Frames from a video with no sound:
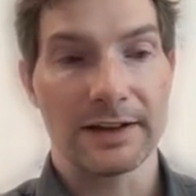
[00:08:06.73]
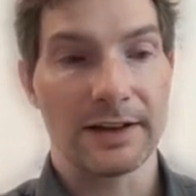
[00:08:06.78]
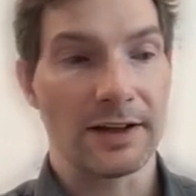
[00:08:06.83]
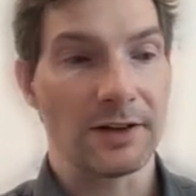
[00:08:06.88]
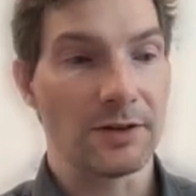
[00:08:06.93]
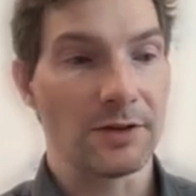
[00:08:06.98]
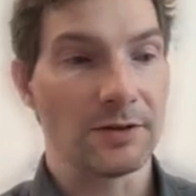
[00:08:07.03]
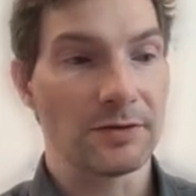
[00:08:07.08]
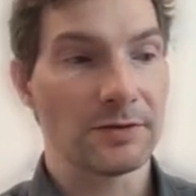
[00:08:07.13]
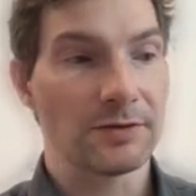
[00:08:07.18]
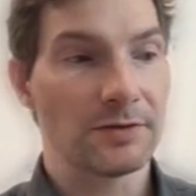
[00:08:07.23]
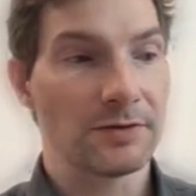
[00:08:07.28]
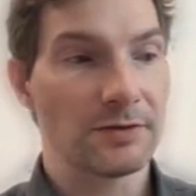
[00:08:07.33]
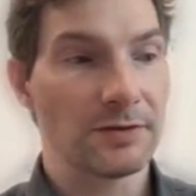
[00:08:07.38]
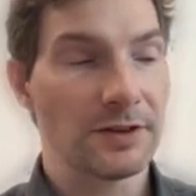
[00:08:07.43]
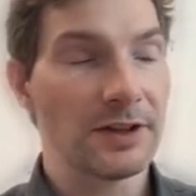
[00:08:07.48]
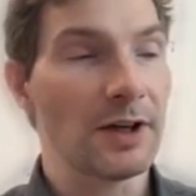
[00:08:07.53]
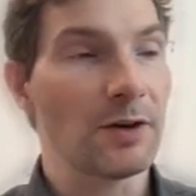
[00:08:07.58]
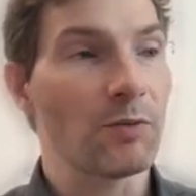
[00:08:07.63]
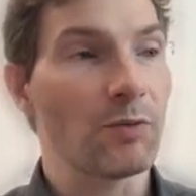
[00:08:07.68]
kind of
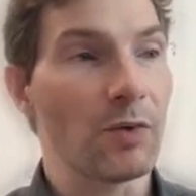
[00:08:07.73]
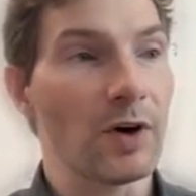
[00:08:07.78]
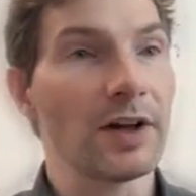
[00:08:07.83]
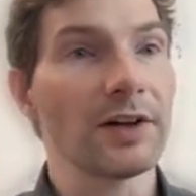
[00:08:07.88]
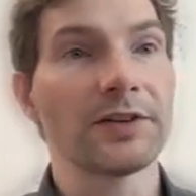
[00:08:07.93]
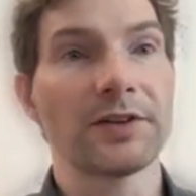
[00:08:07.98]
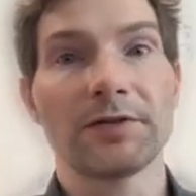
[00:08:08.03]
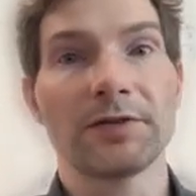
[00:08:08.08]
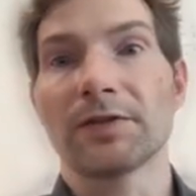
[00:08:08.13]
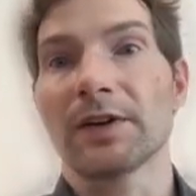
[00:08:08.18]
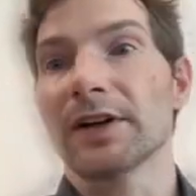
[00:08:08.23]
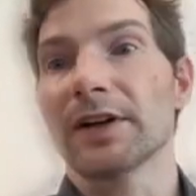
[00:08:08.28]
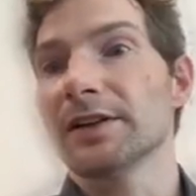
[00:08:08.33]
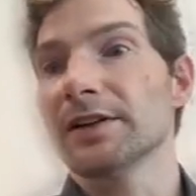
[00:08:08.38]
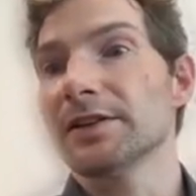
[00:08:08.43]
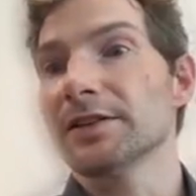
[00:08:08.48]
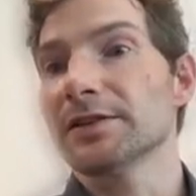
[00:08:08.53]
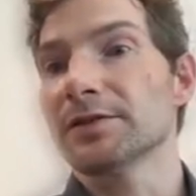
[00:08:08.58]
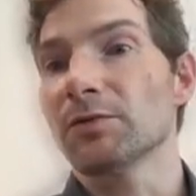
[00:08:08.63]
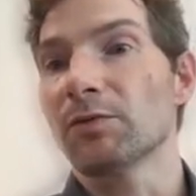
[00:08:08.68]

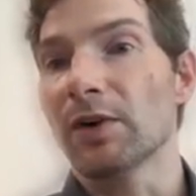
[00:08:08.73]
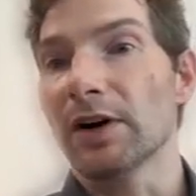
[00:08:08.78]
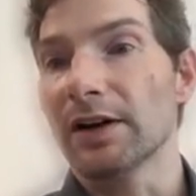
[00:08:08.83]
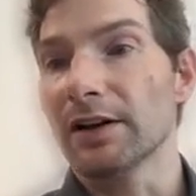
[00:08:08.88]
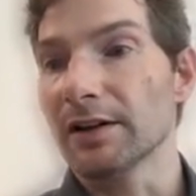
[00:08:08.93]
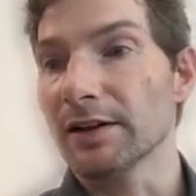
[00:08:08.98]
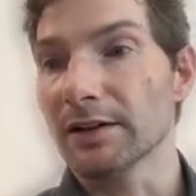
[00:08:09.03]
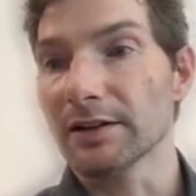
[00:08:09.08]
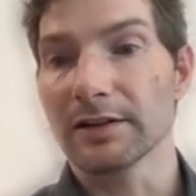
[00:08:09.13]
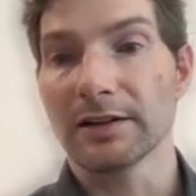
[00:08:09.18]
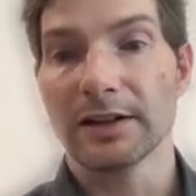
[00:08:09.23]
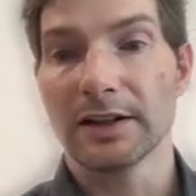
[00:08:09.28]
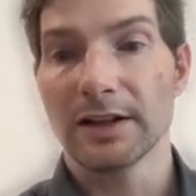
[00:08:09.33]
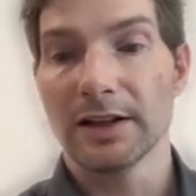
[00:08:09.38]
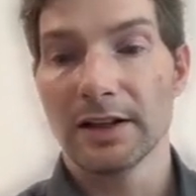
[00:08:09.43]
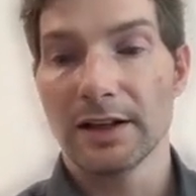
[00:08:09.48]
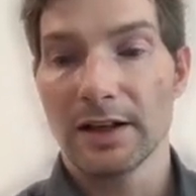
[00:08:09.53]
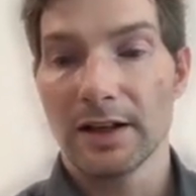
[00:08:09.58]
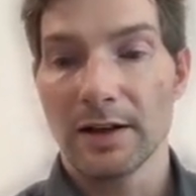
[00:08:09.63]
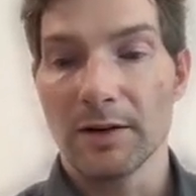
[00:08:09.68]
well-defined,
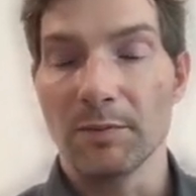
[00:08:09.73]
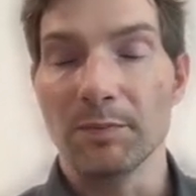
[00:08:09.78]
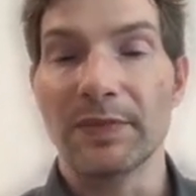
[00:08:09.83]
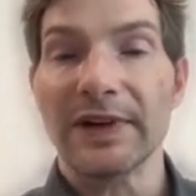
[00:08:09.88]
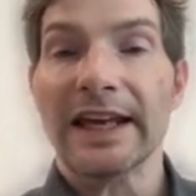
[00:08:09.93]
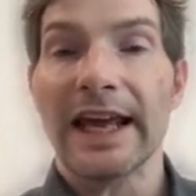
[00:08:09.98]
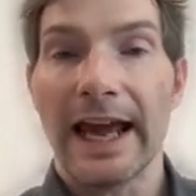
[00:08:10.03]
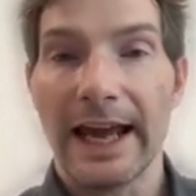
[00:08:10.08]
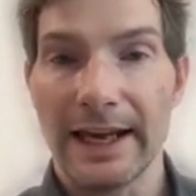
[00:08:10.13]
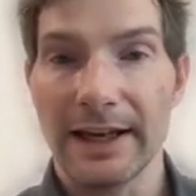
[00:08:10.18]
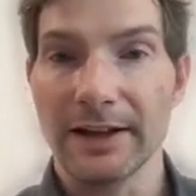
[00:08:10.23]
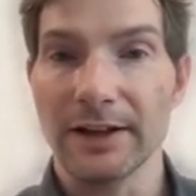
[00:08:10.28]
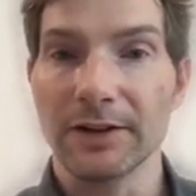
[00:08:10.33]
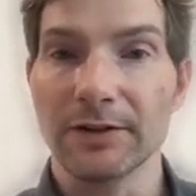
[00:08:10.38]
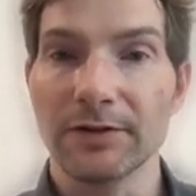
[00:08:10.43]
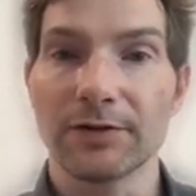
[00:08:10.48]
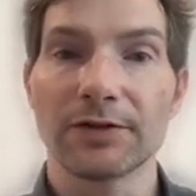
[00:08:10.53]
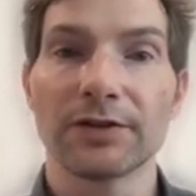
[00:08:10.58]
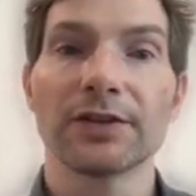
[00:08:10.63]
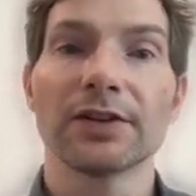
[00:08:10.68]

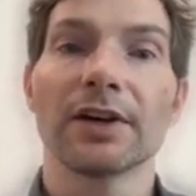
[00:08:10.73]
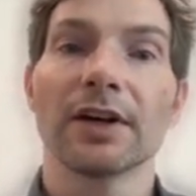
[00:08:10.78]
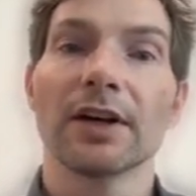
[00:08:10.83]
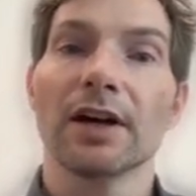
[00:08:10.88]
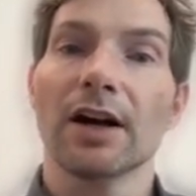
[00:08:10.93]
well-behaved